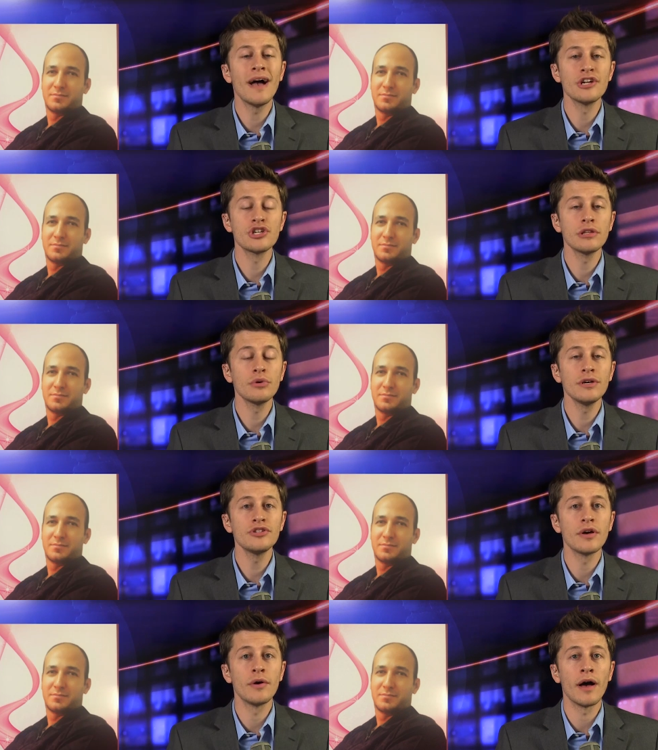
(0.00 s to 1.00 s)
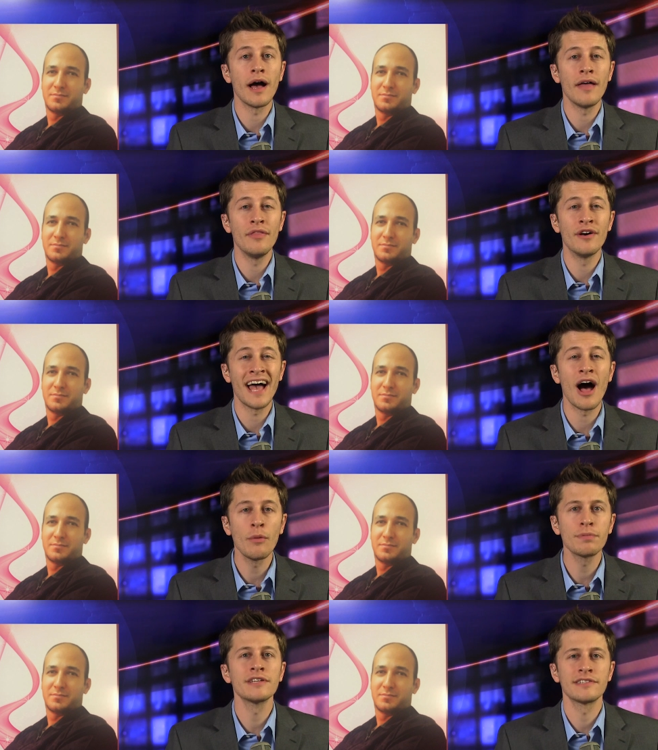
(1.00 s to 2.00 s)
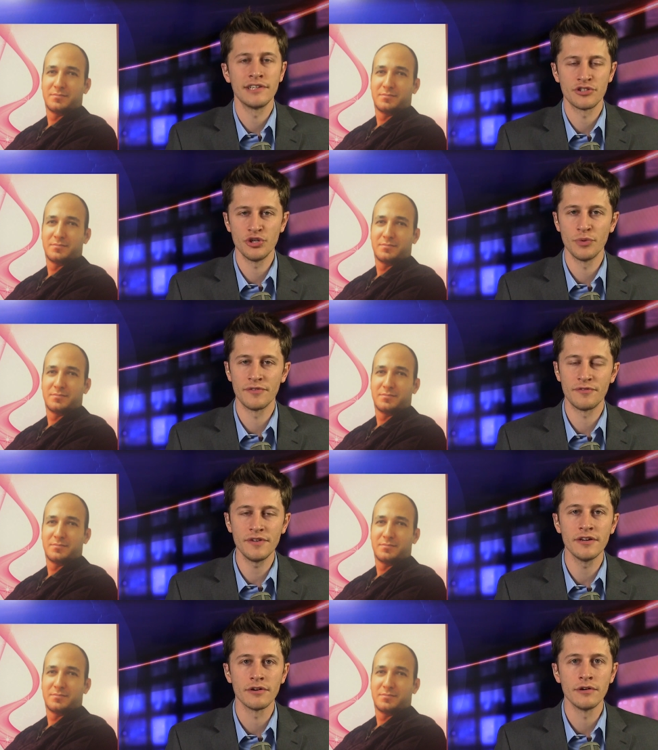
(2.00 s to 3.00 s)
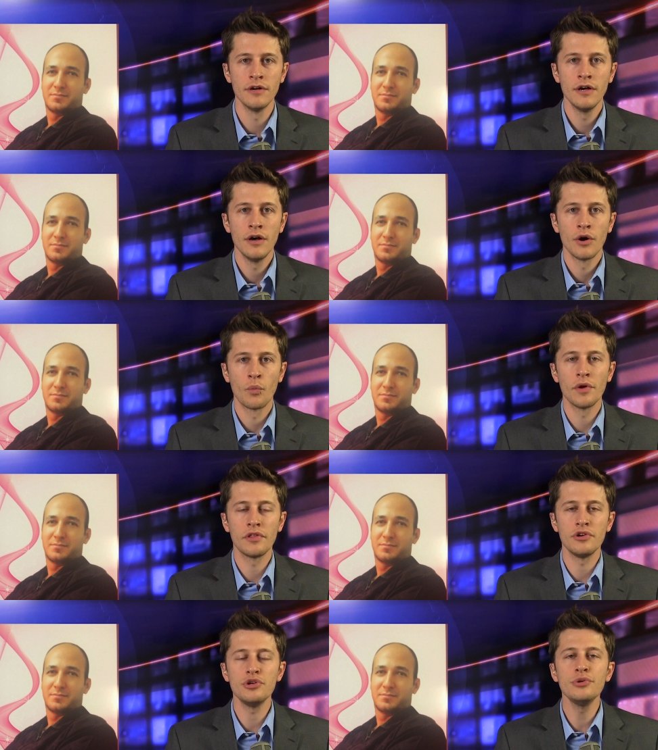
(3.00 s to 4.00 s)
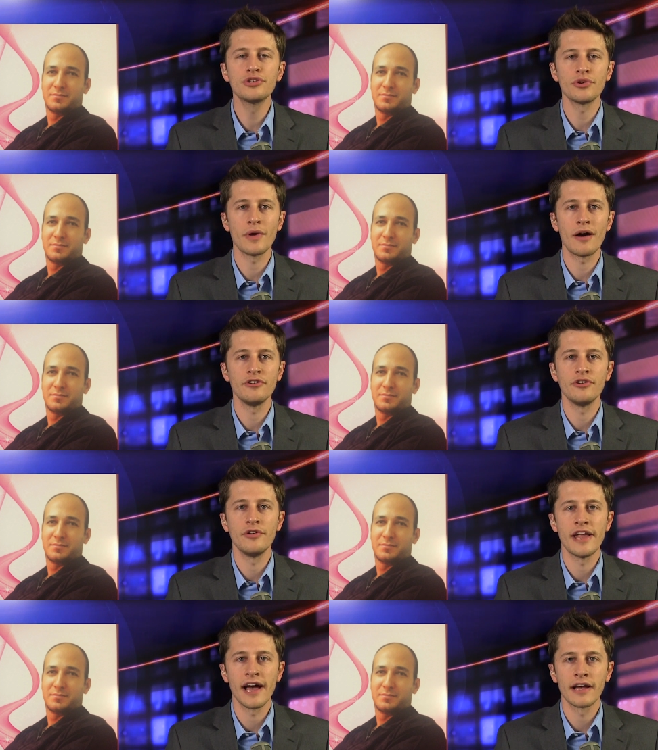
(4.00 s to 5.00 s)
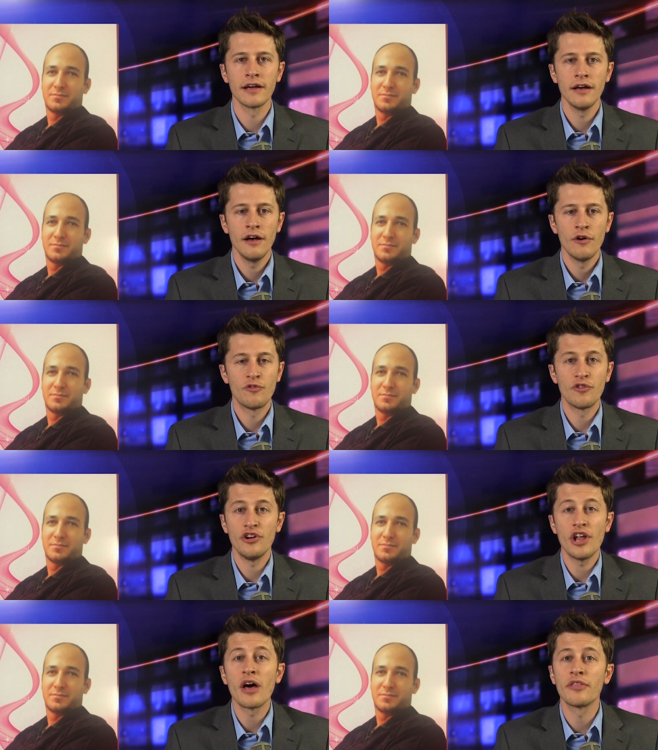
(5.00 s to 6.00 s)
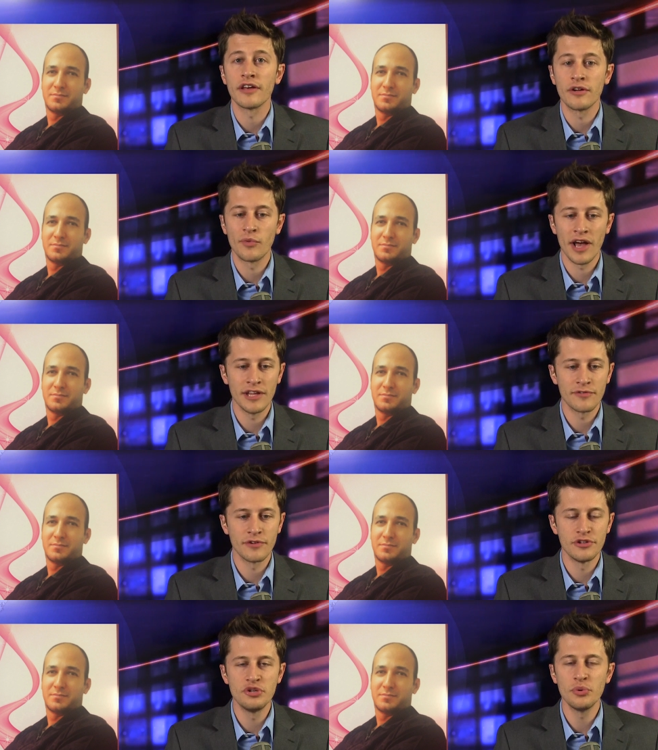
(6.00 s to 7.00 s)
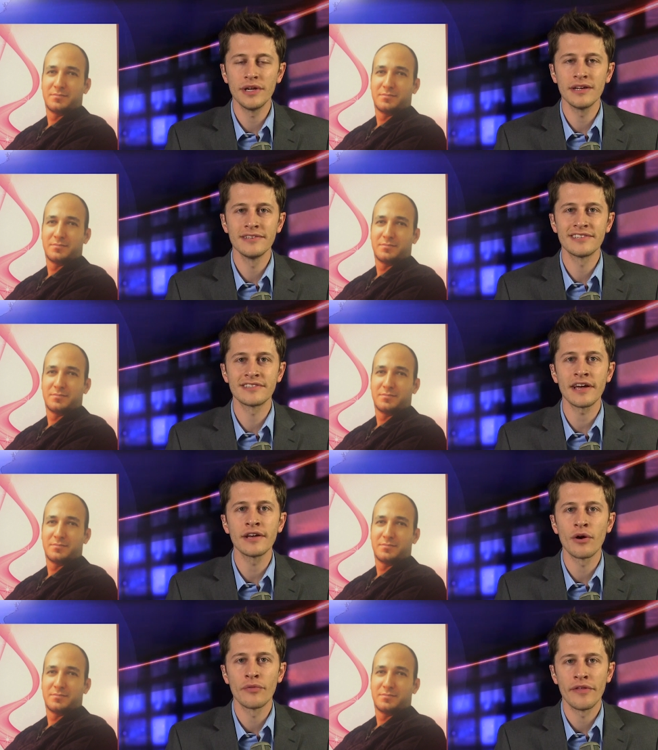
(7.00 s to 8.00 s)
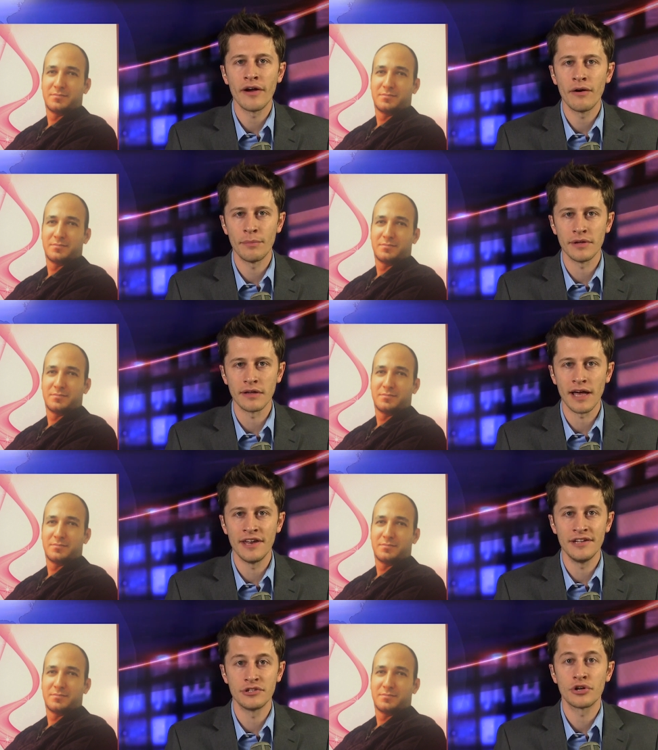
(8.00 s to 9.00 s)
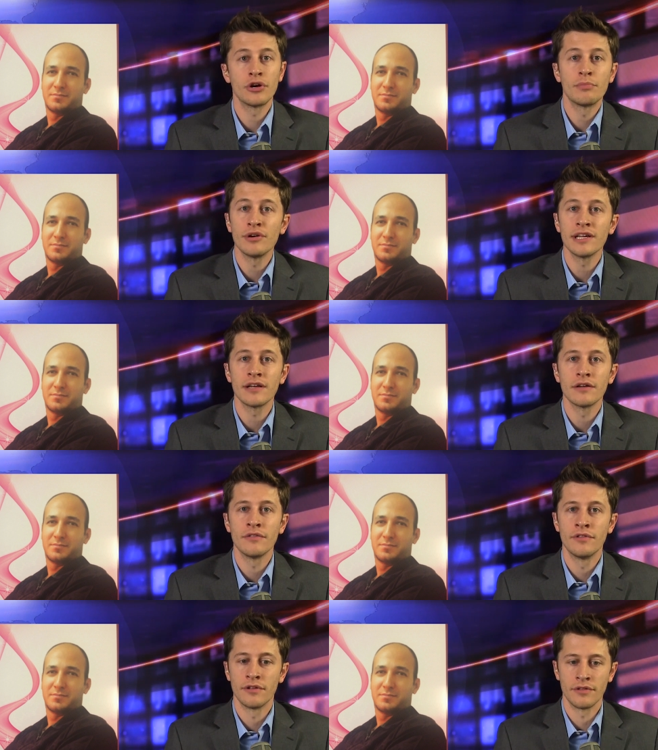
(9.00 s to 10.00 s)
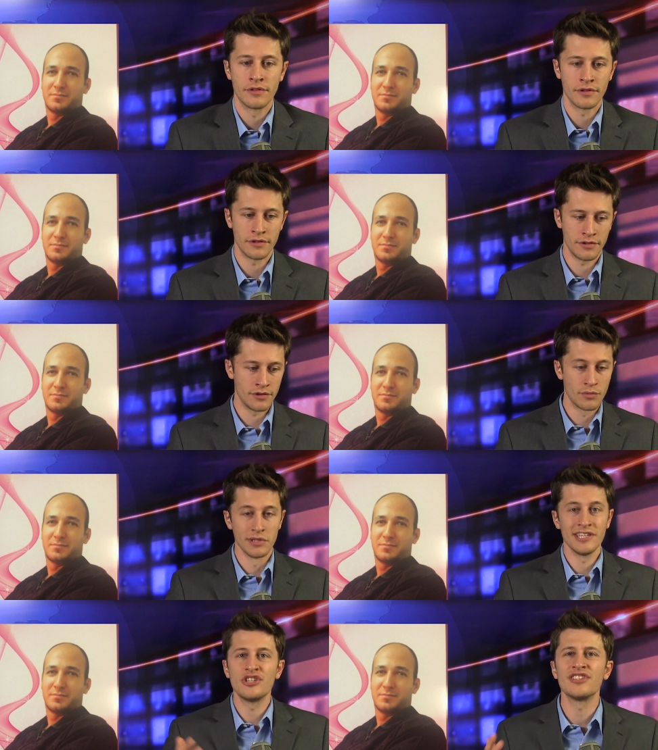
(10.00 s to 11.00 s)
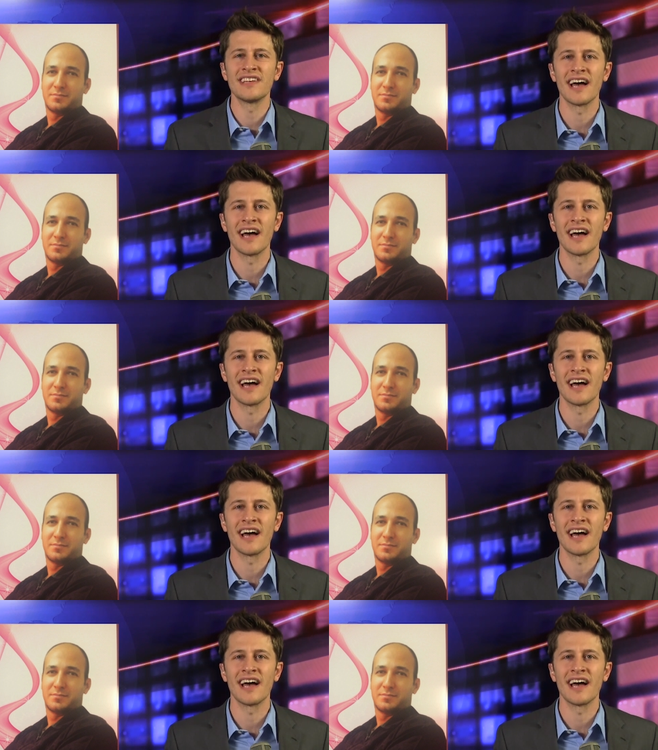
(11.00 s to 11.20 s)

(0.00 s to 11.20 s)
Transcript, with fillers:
Speaker 1: imagine, Lewis, the helplessness you would feel with a noose around your neck for nothing, right? For doing psychotherapy and interpreting the, the, the religious